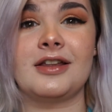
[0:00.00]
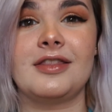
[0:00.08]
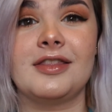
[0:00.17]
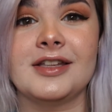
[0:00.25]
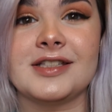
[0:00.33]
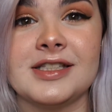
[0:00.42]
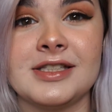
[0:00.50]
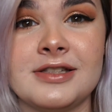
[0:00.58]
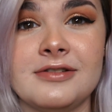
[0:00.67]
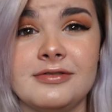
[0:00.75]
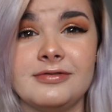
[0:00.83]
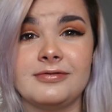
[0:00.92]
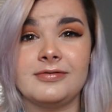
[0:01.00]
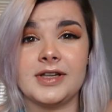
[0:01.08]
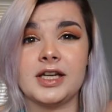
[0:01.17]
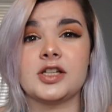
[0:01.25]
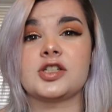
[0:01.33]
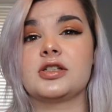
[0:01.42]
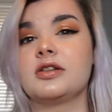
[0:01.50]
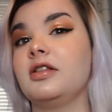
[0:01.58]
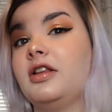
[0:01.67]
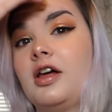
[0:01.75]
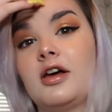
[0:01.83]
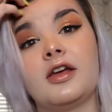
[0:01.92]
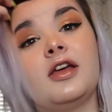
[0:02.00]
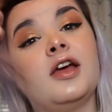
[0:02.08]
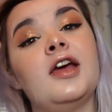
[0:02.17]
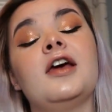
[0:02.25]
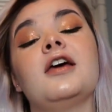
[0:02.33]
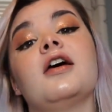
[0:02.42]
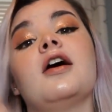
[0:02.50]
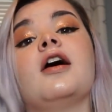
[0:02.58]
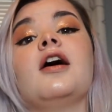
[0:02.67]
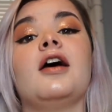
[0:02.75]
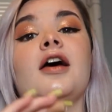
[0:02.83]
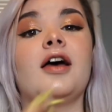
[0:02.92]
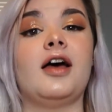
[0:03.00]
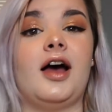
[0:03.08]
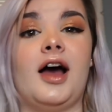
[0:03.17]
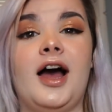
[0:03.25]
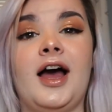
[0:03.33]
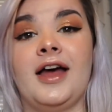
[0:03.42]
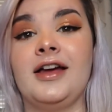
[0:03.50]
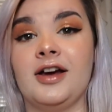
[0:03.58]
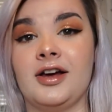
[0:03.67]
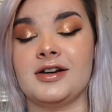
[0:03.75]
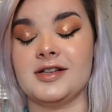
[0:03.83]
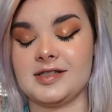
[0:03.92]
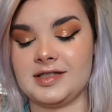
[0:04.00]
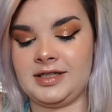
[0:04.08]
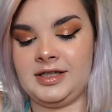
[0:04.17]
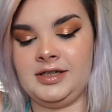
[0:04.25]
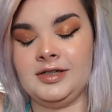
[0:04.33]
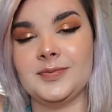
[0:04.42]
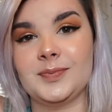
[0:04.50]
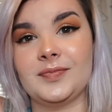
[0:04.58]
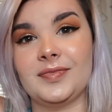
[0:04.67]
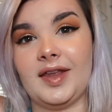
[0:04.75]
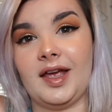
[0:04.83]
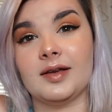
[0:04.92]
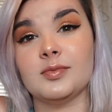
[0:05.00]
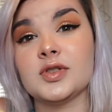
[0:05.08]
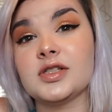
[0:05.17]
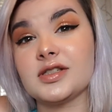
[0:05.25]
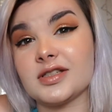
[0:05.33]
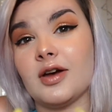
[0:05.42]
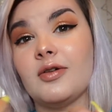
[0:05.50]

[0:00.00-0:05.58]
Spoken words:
This is the finished look. I'm so